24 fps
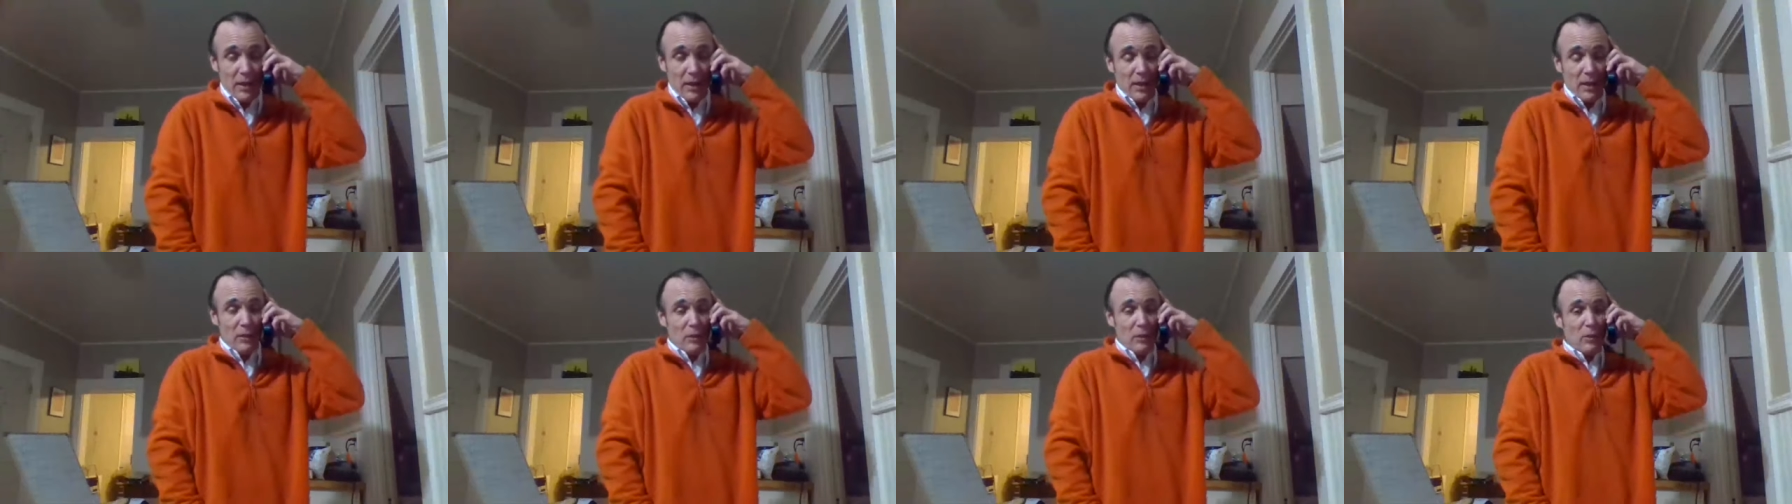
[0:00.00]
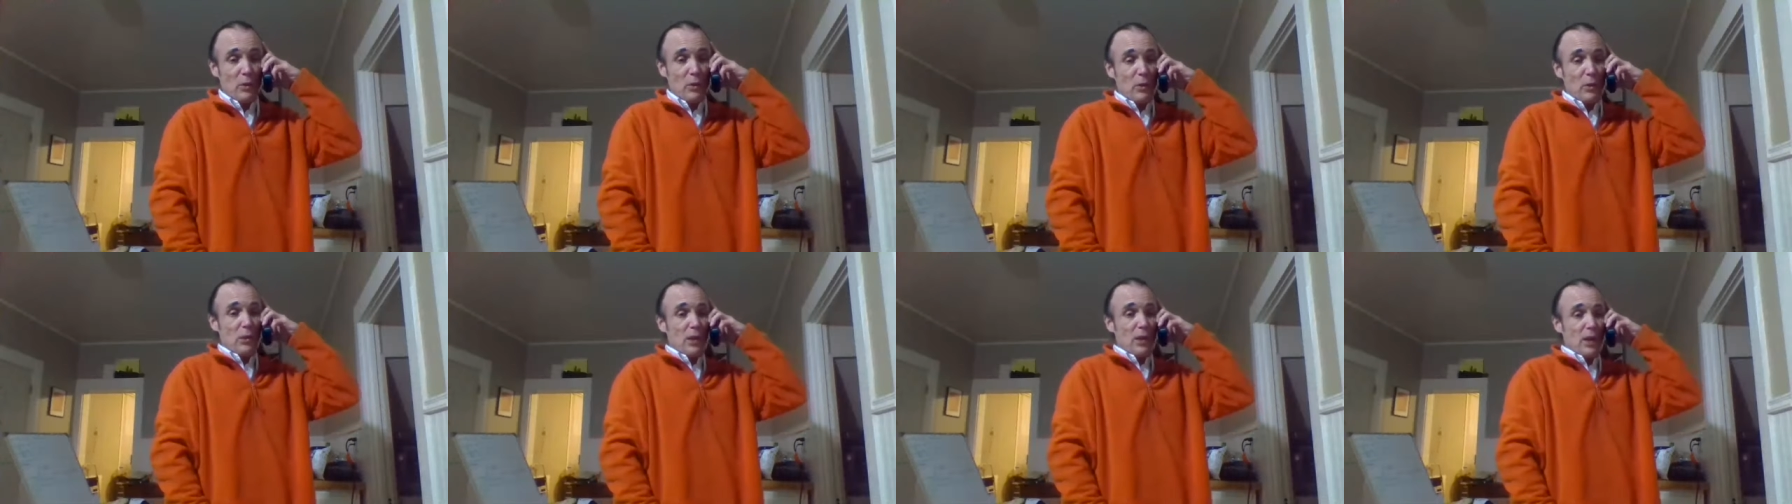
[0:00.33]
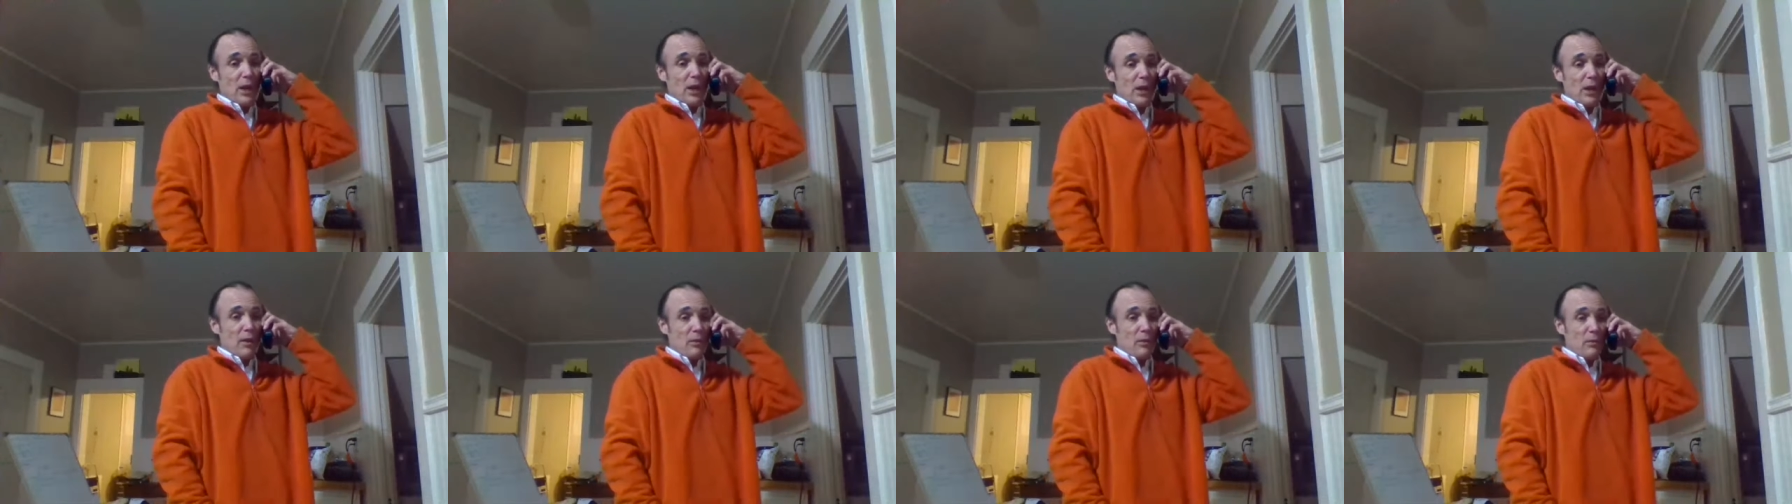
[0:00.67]
If we
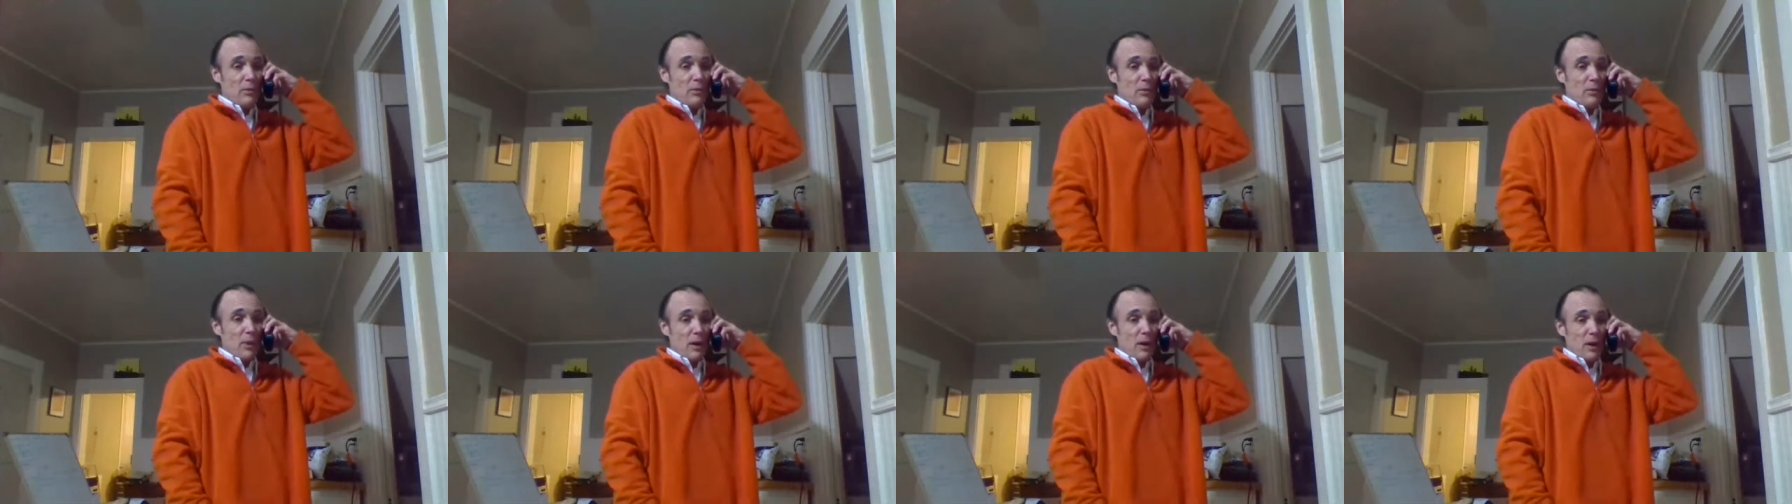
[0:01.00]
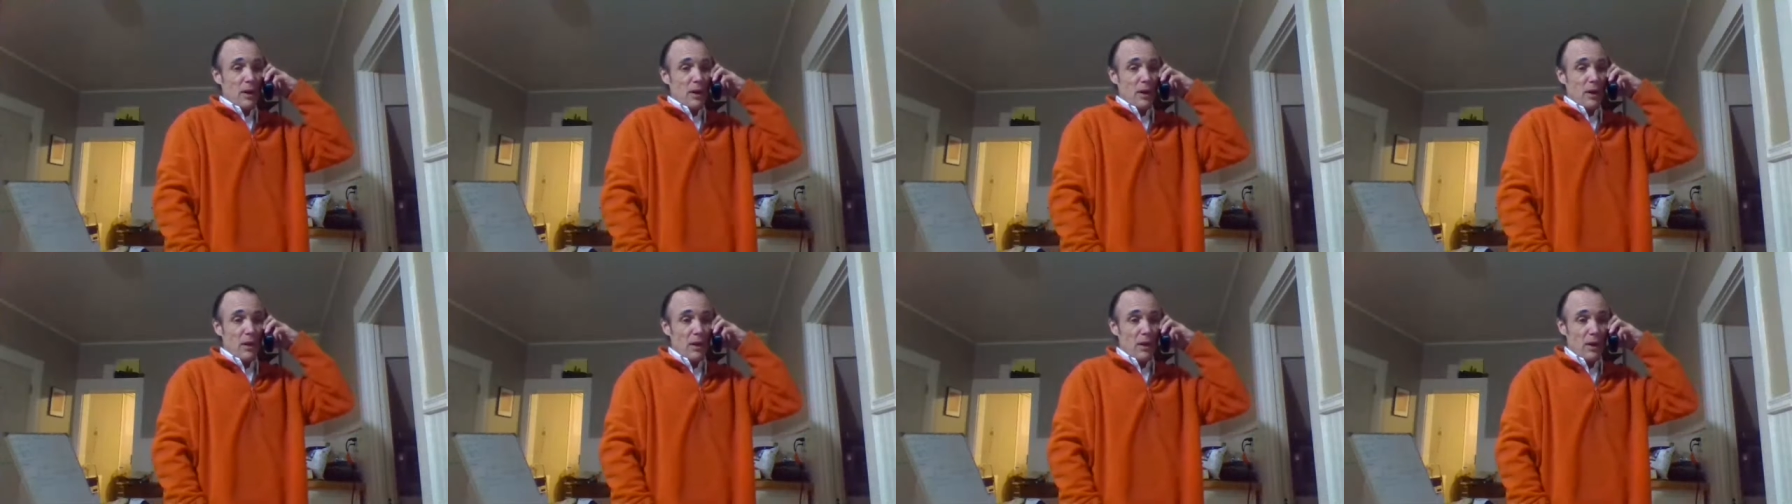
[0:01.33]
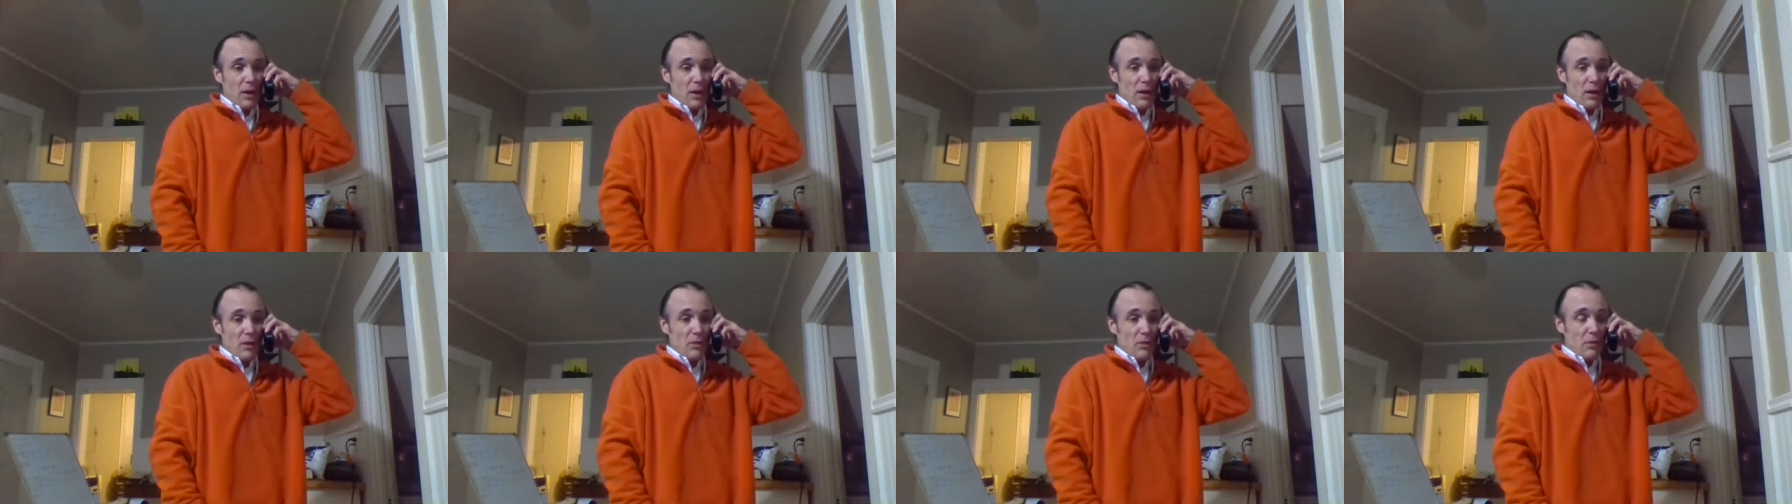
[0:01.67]
wouldn't have
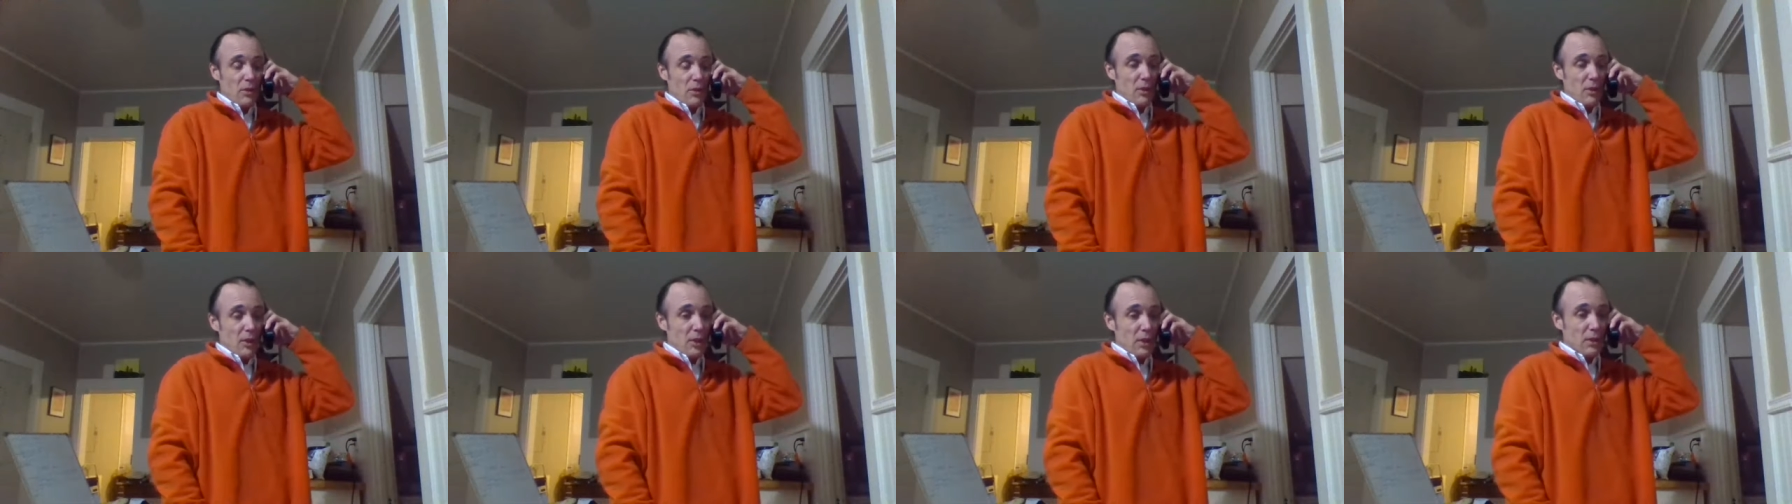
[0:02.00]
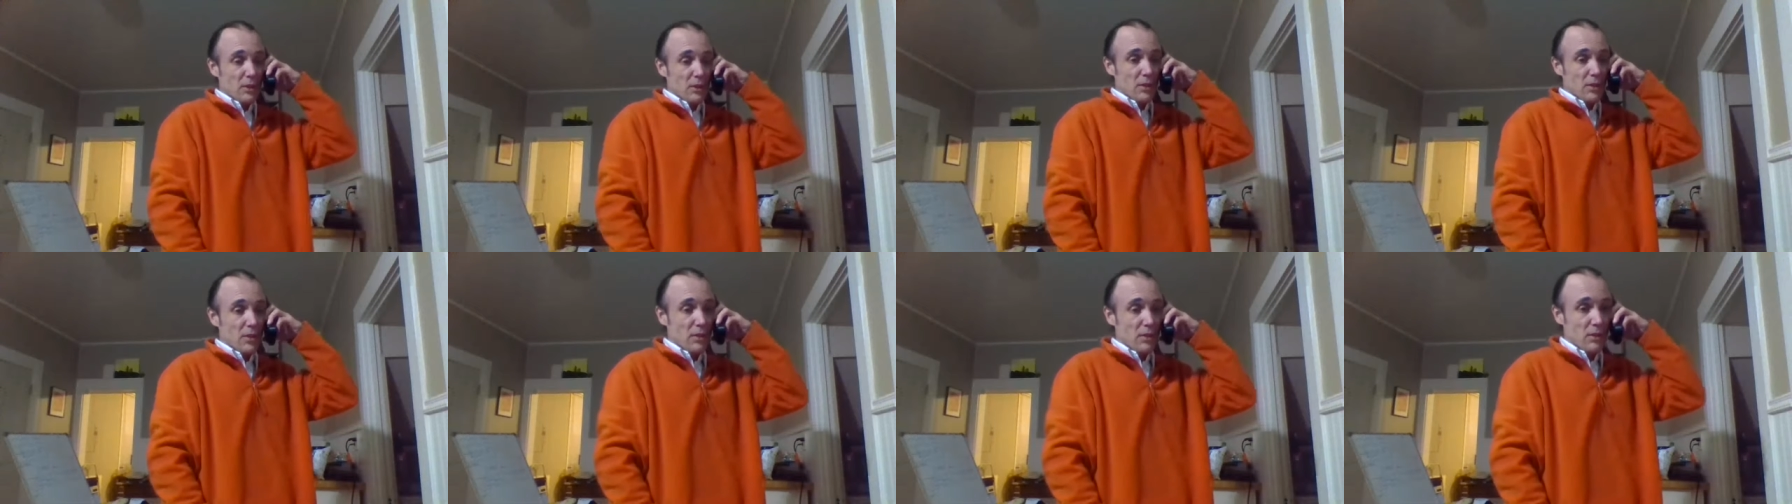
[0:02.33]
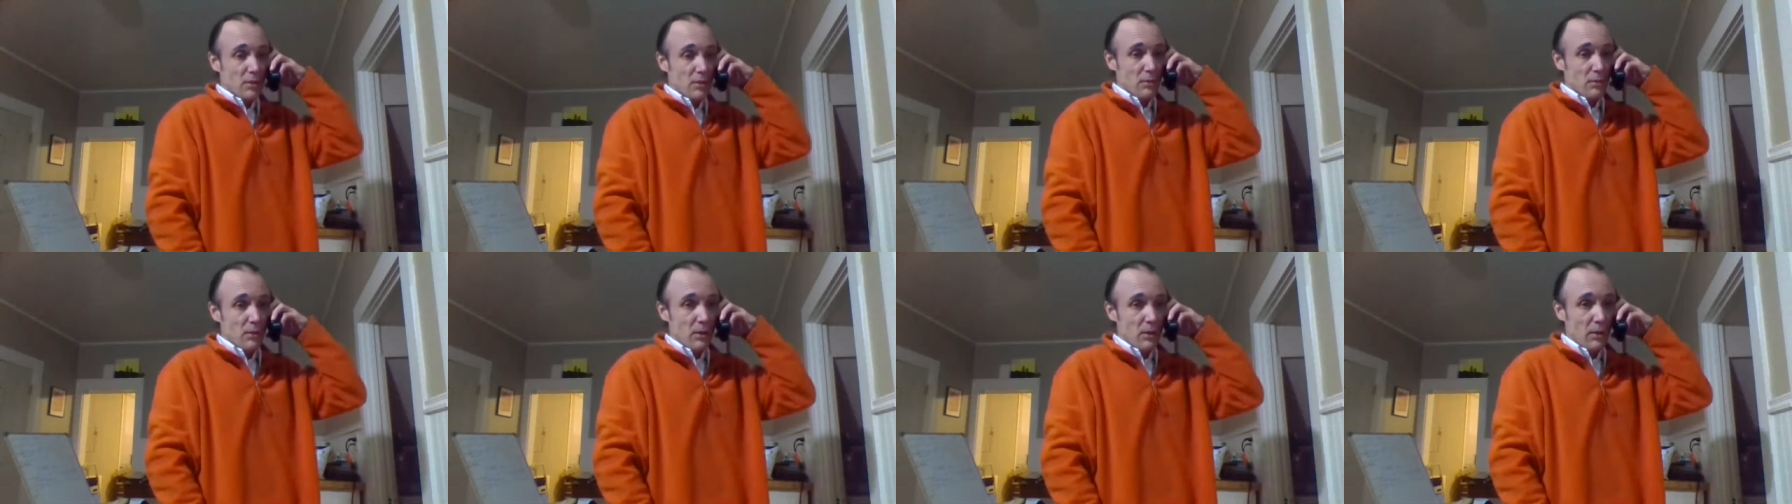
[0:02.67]
our
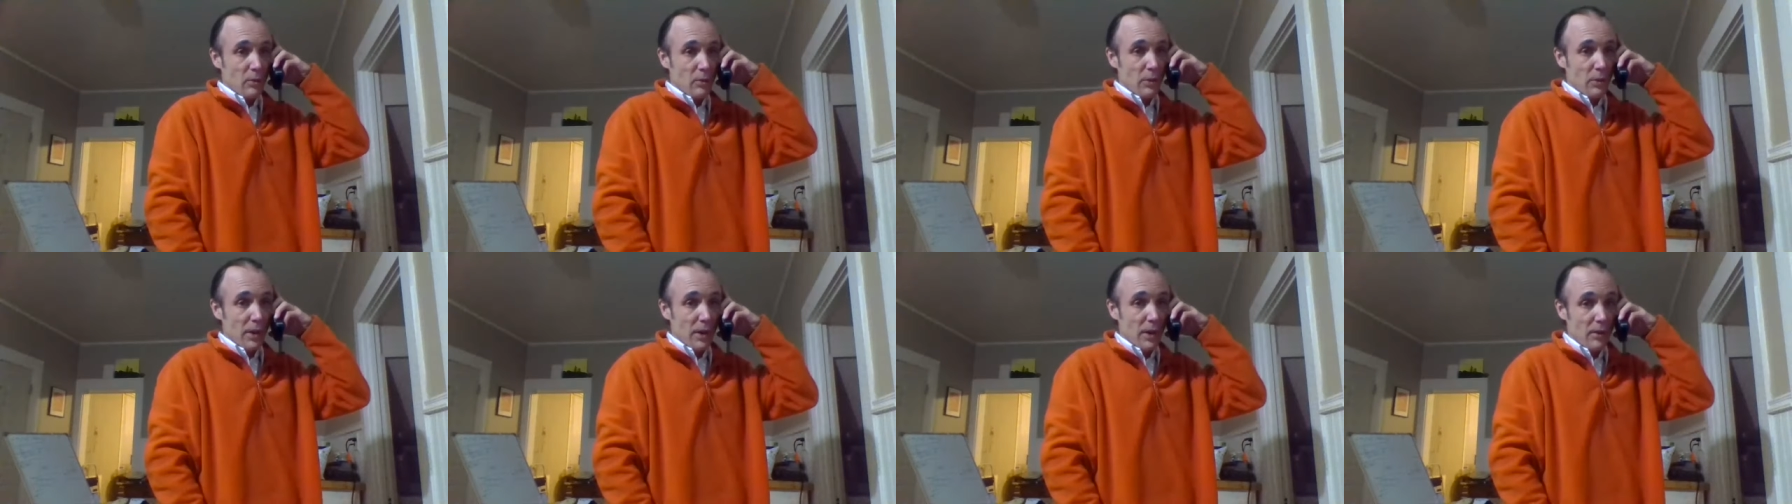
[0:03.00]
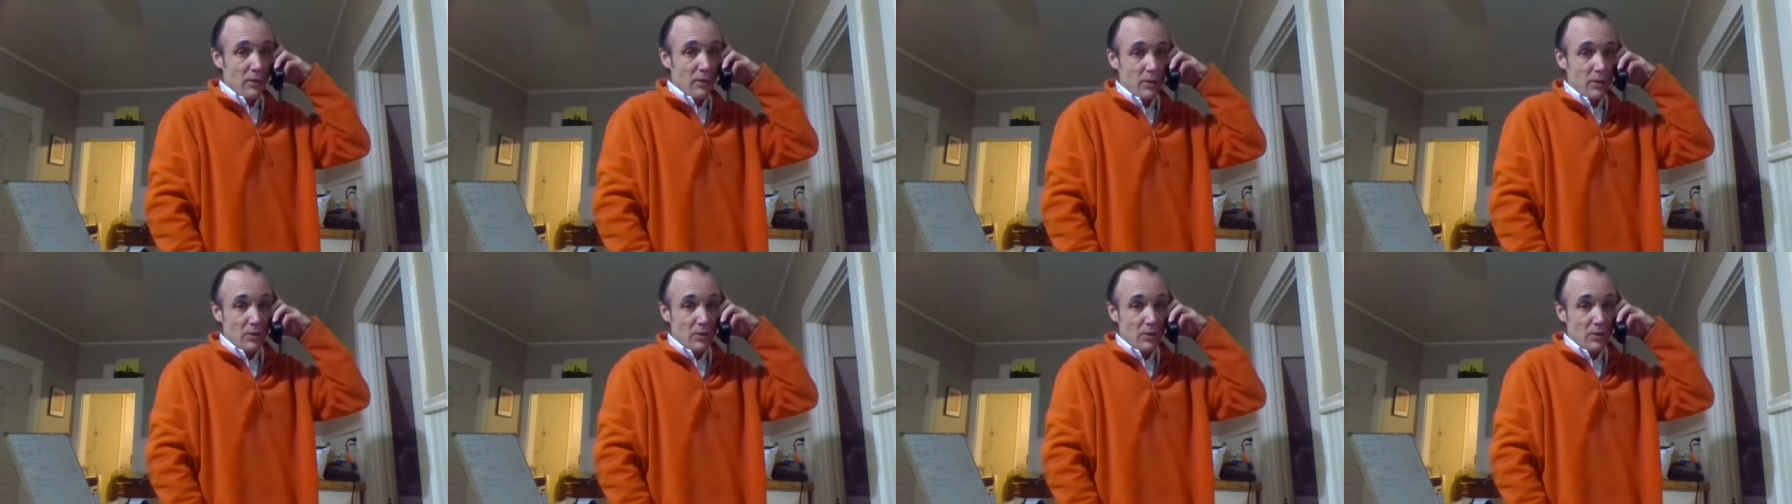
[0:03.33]
relationship that we have,